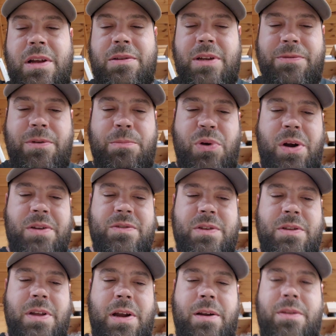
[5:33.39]
different parts
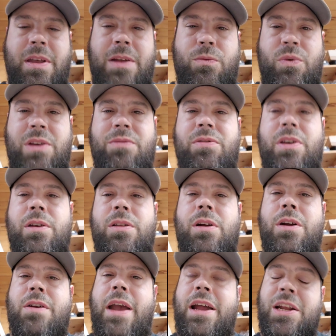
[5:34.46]
in there that we feel
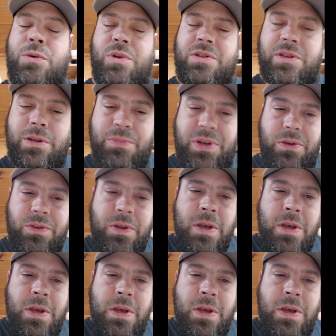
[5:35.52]
are adequate to the build.